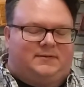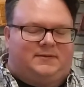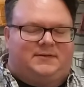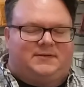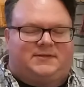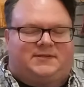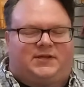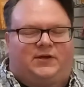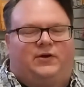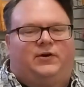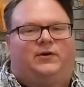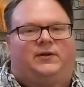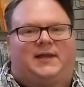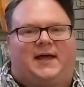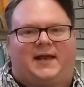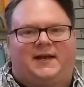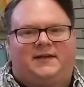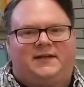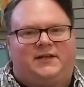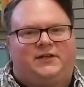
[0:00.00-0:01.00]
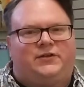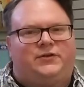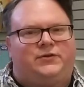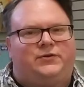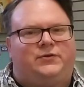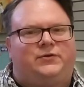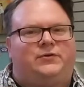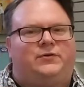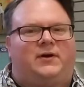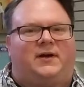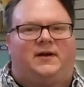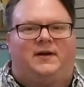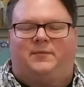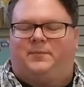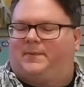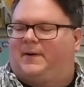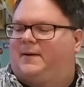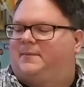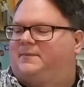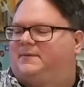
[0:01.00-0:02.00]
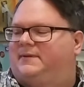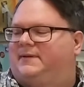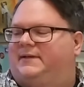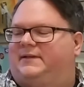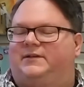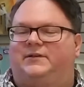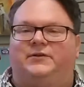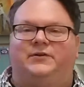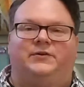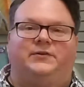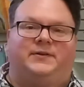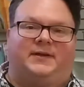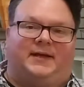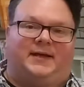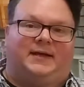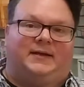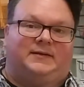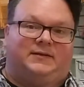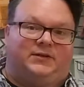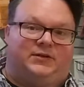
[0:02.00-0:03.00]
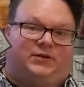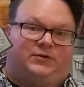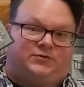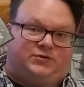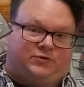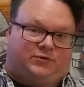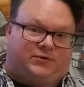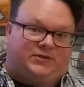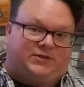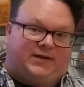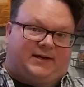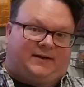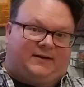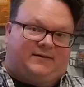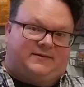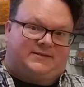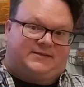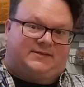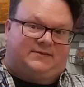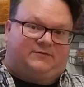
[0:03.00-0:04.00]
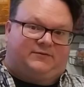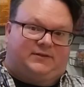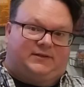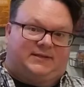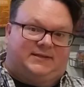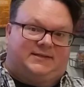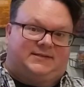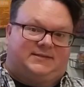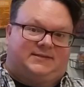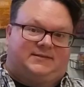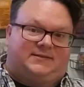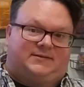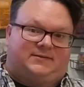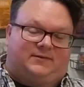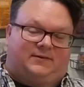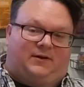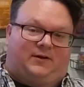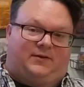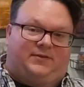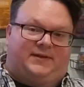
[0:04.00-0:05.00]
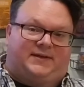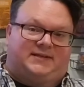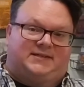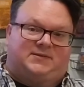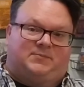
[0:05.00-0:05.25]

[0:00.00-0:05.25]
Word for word: so a lot of you probably knew that, you know, George Harrison released All Things